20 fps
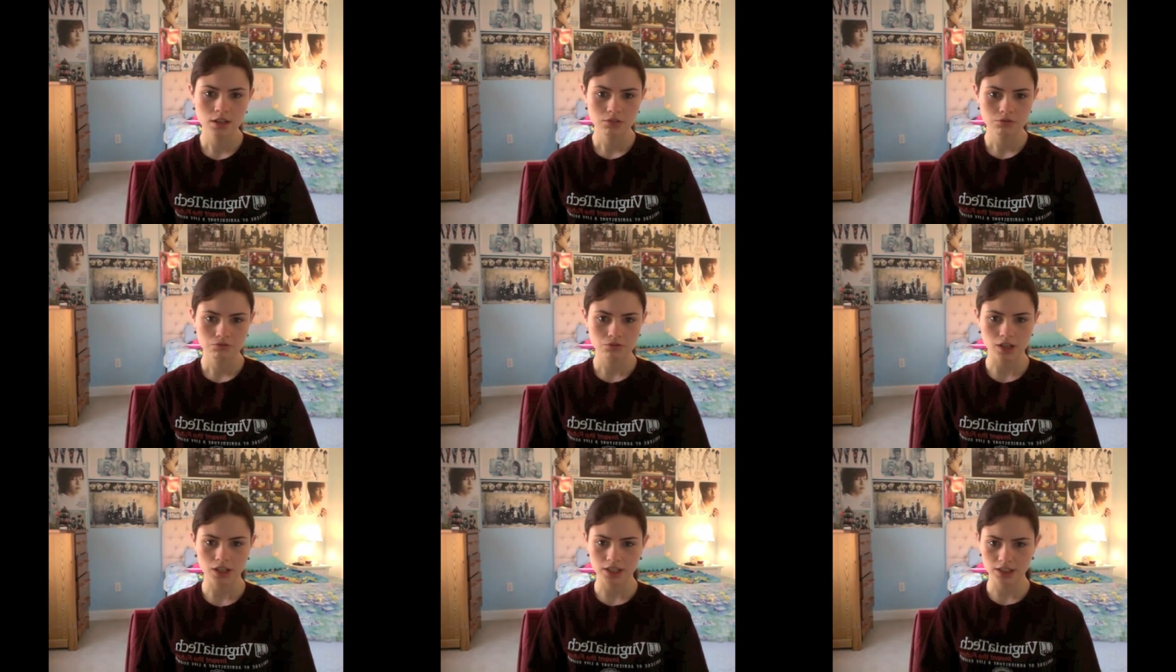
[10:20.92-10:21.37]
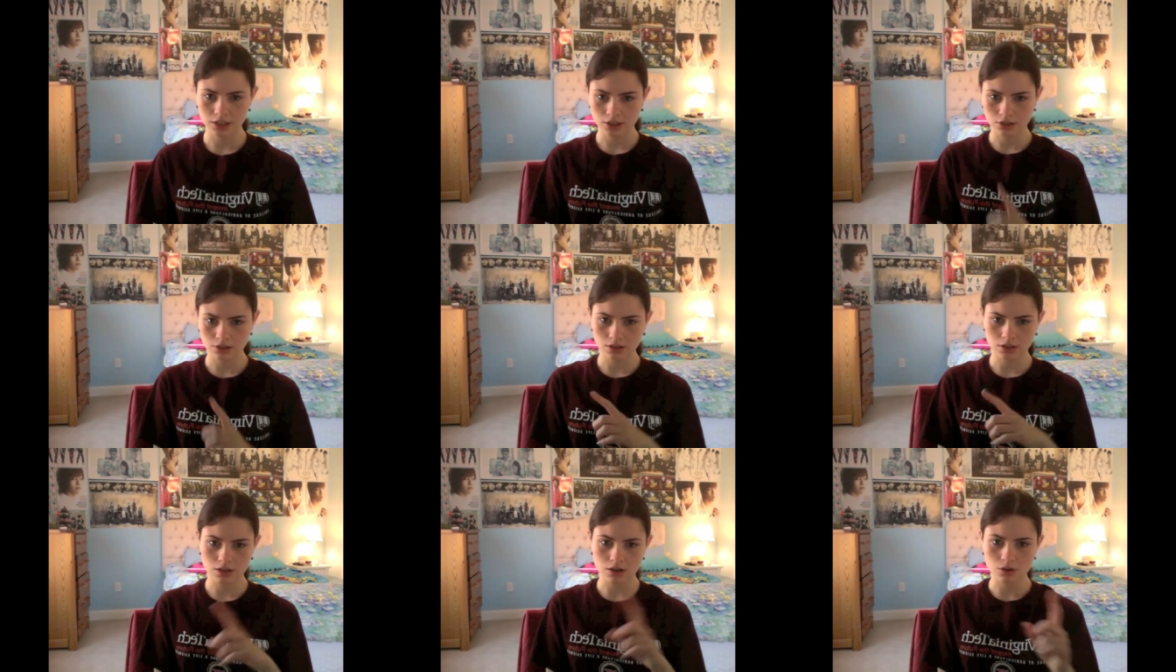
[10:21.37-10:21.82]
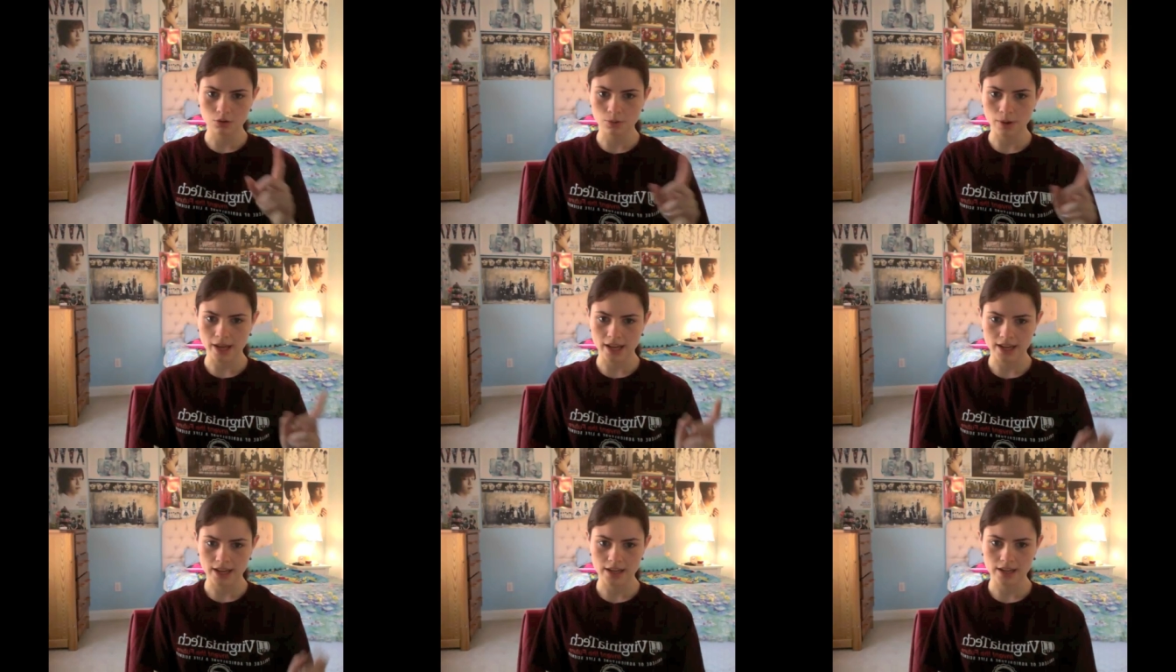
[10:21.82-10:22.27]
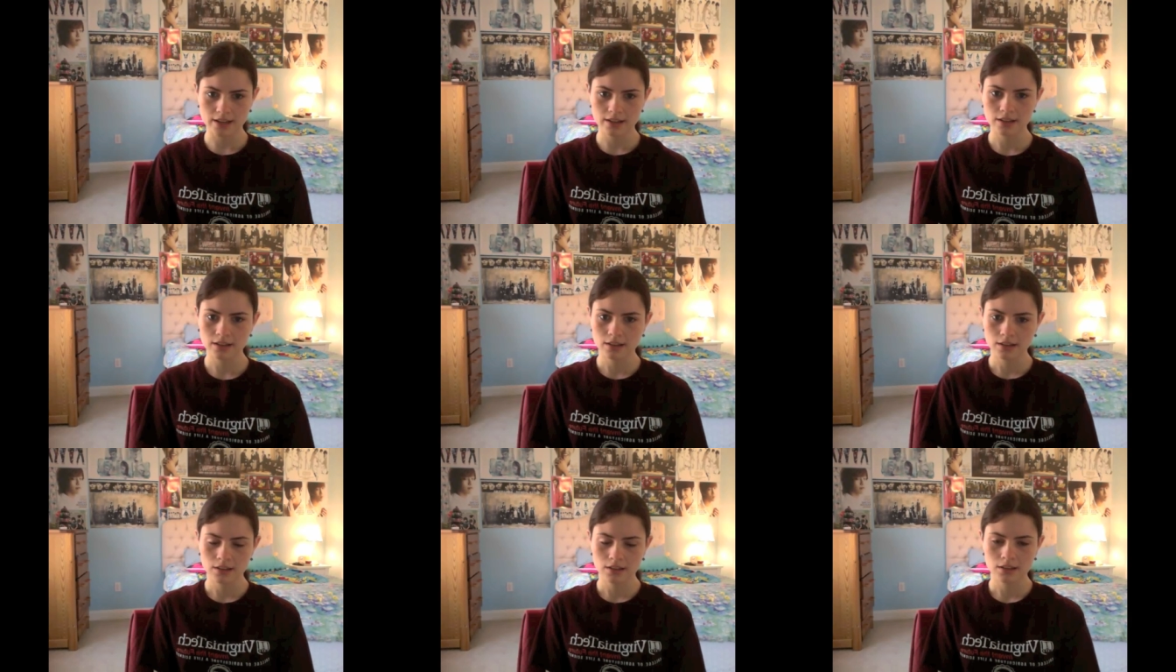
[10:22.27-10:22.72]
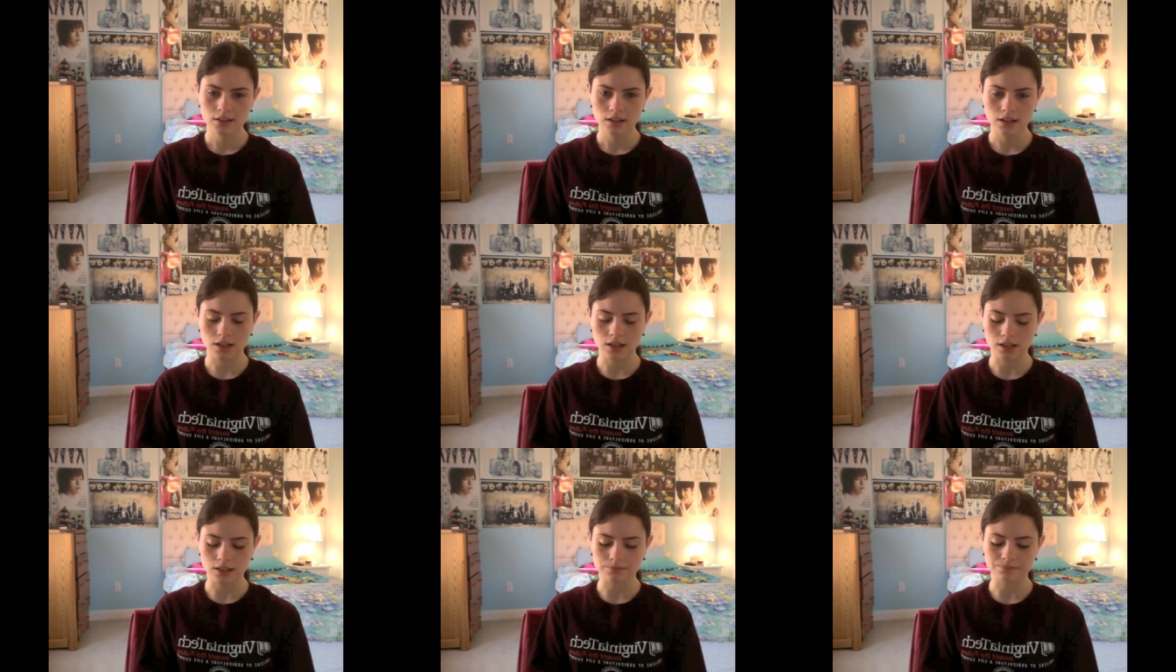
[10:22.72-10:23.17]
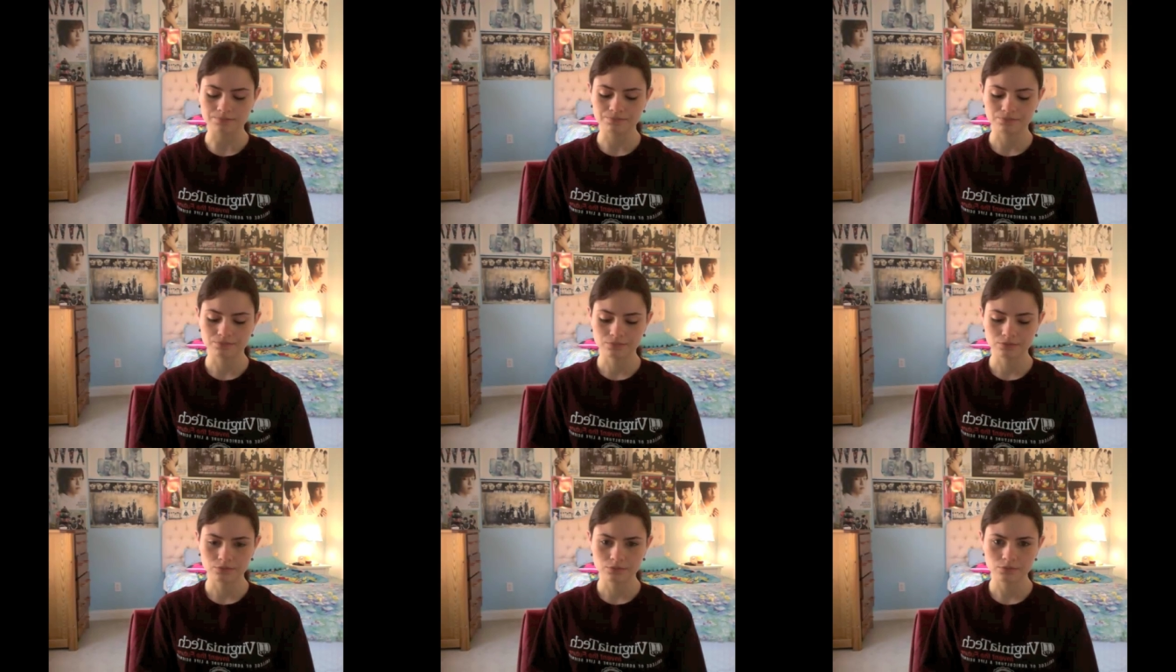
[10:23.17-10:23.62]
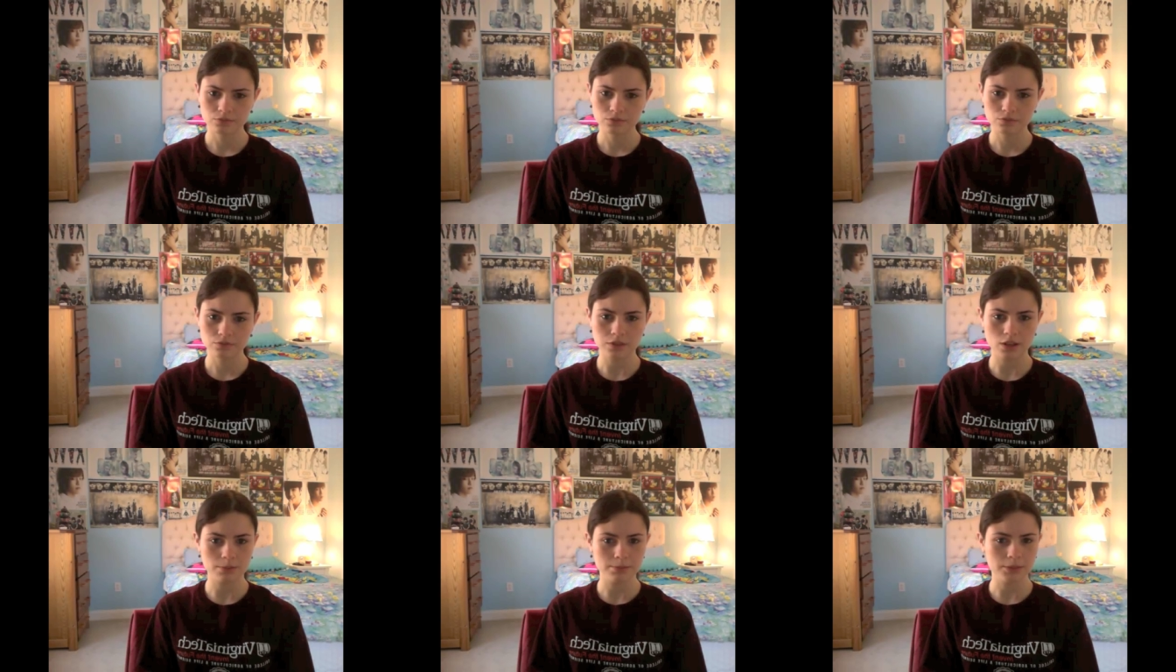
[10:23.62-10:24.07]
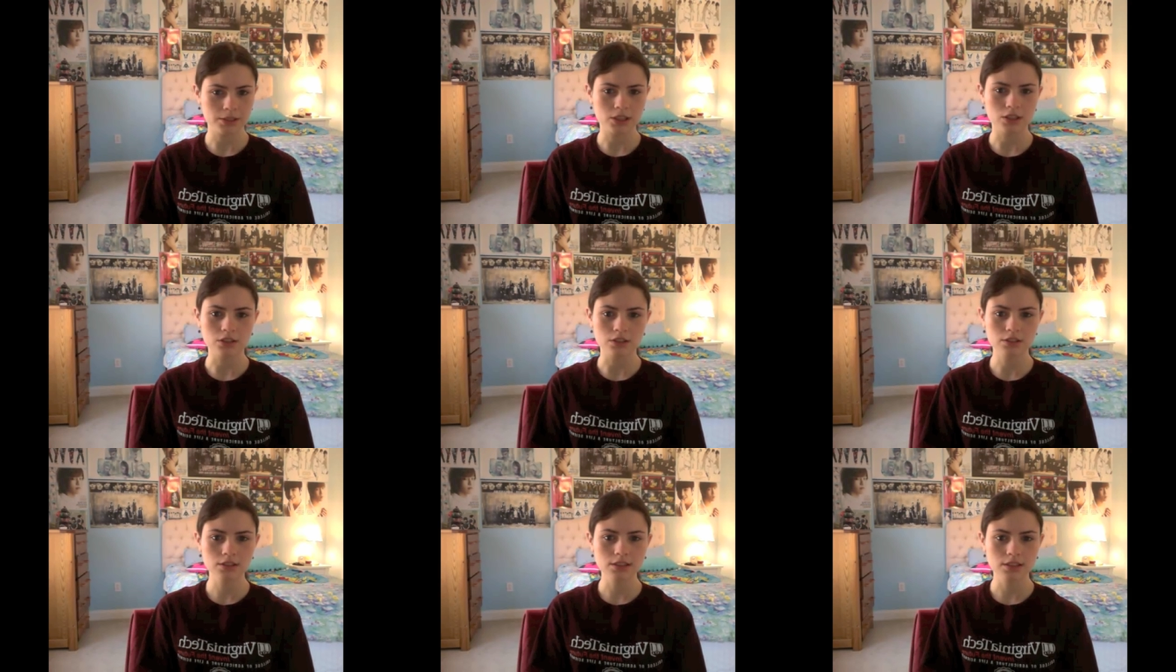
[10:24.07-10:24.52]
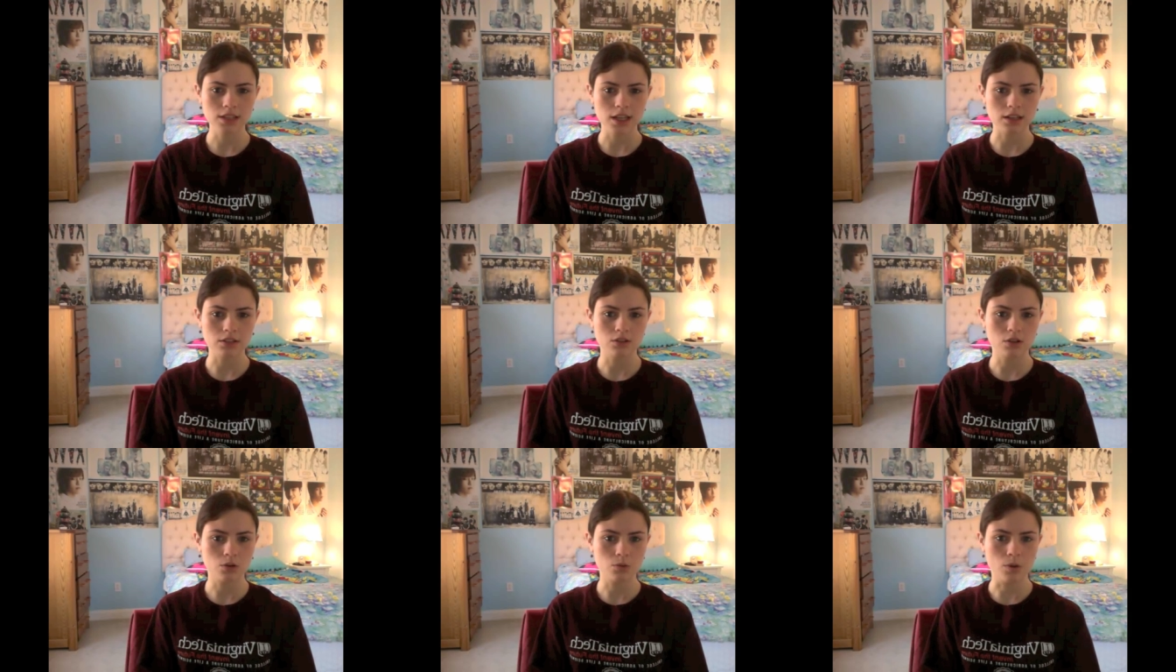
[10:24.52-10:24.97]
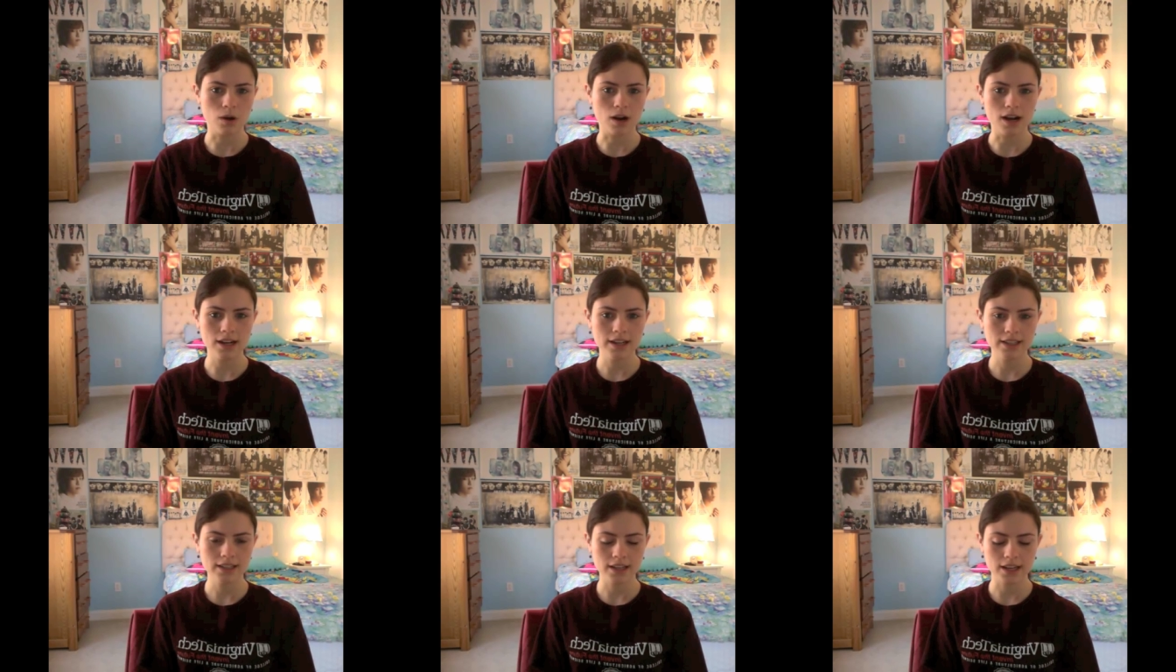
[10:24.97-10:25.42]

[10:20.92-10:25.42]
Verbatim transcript: running away um, from the girls. I don't know why.